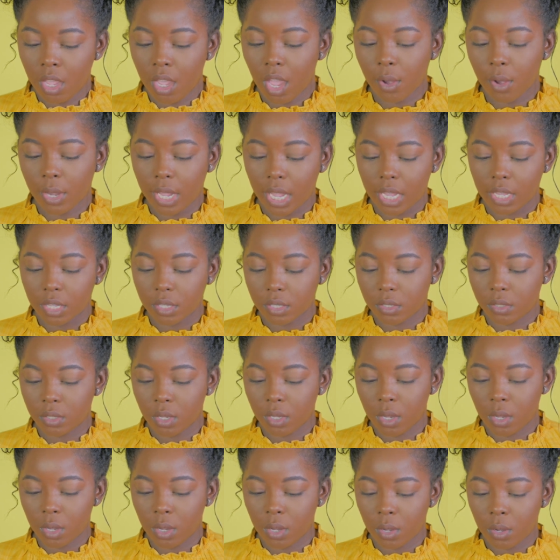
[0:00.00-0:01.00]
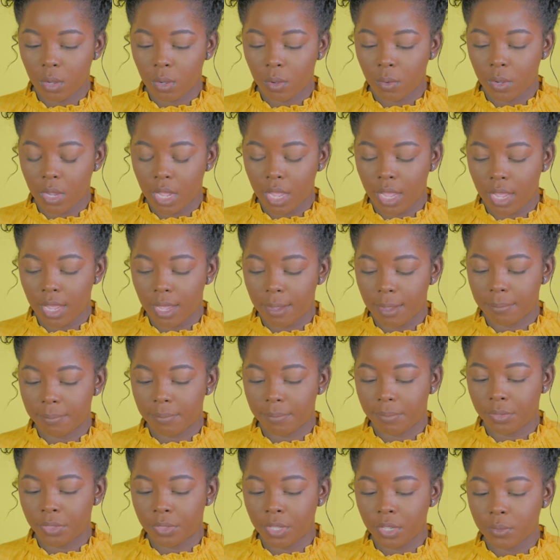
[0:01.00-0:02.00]
Okay, so
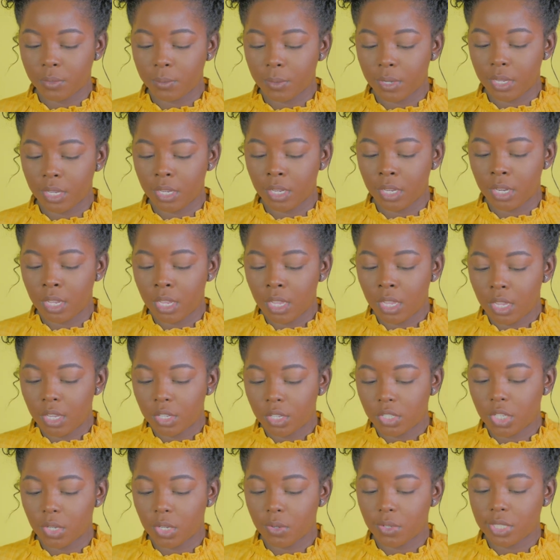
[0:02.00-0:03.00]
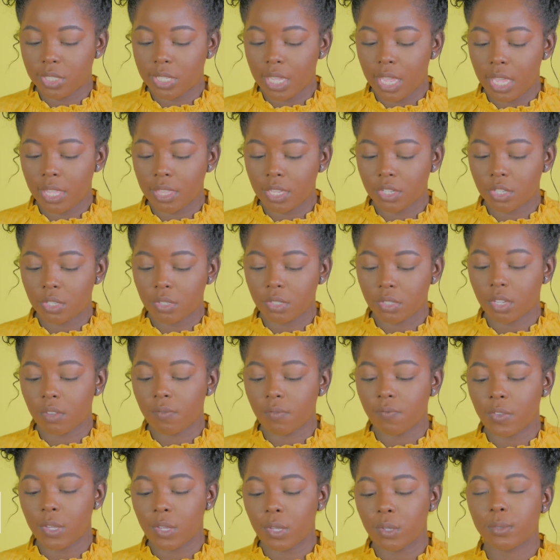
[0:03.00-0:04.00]
this one, she was saying that she's
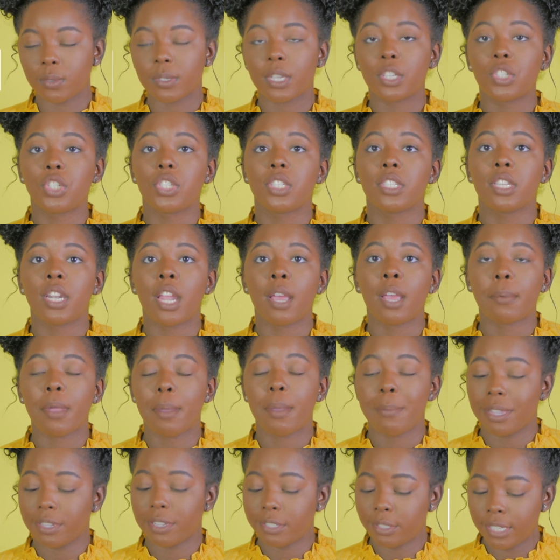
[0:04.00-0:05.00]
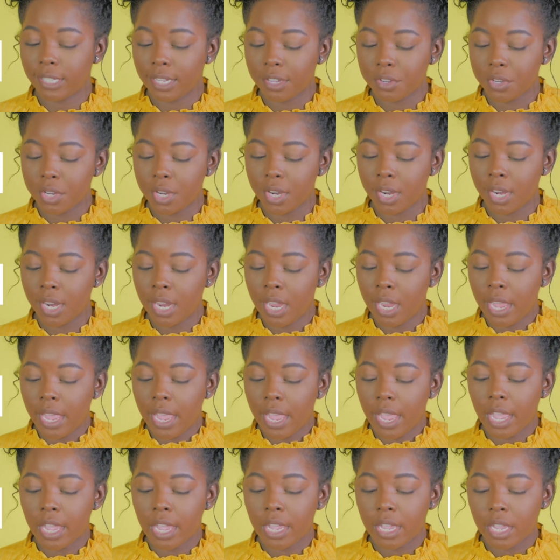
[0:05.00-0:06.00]
confused because she's an upcoming senior,
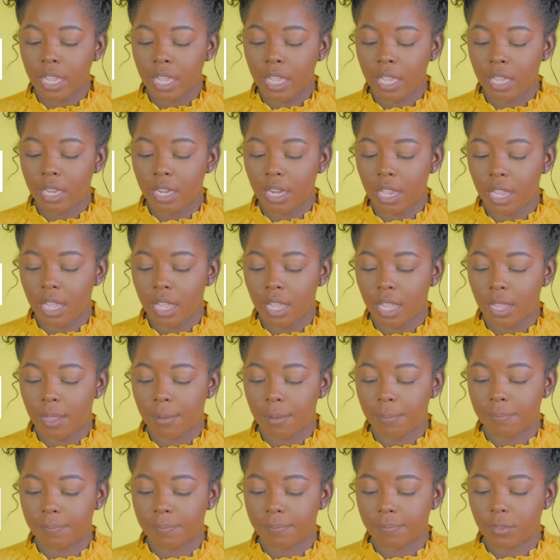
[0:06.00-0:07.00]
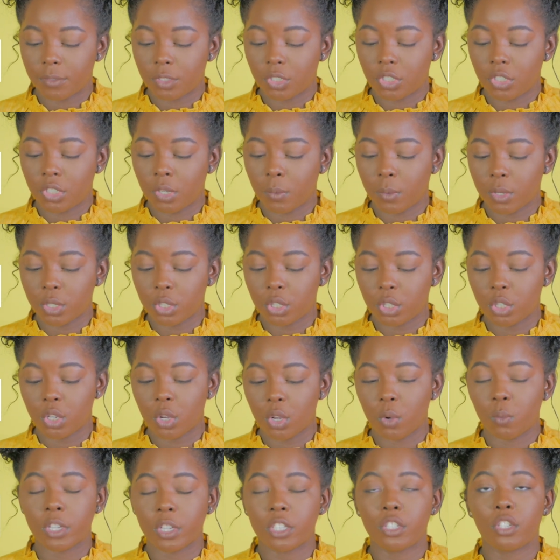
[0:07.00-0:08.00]
and she wants to
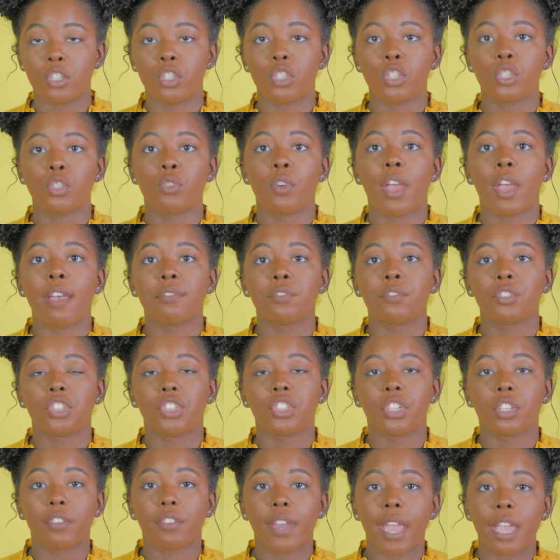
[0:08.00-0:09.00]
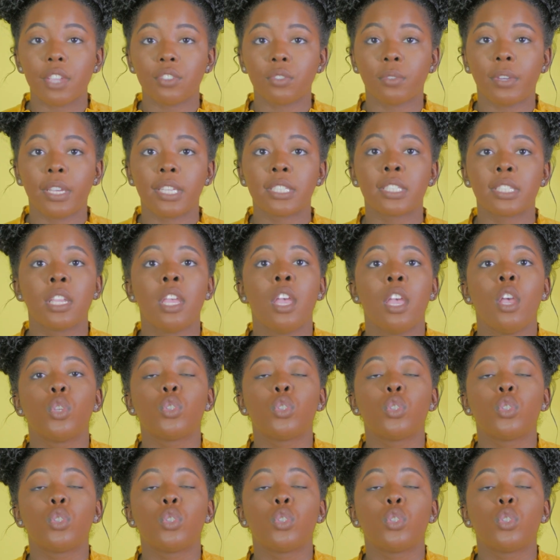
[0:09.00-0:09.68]
know what to do after she graduates.